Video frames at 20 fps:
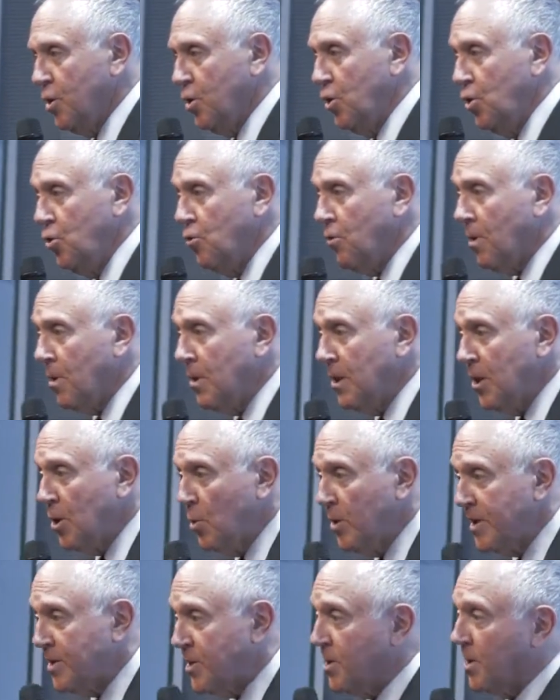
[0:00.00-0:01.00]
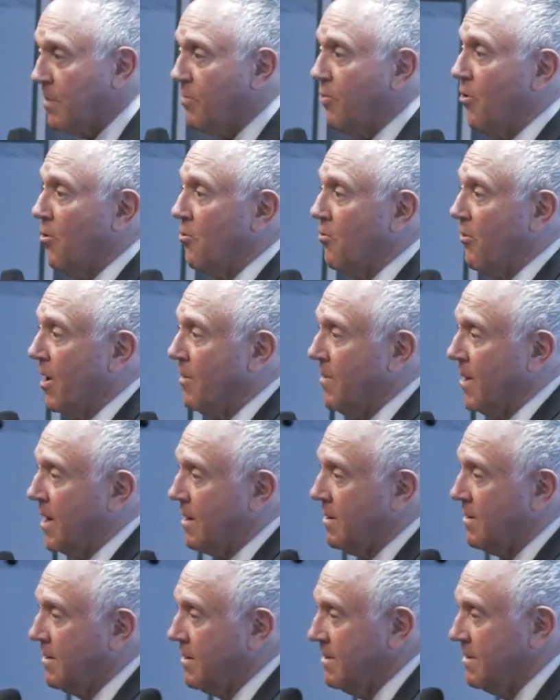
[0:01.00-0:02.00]
neurolinguistic programming.
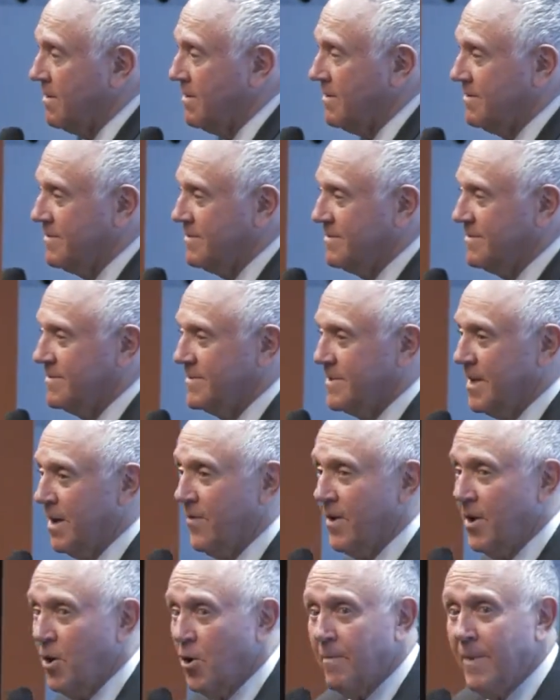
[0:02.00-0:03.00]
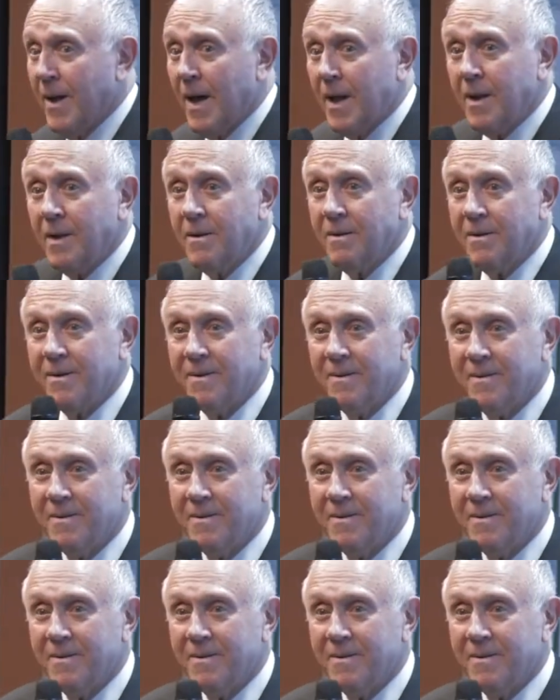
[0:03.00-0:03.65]
Ever hear about it?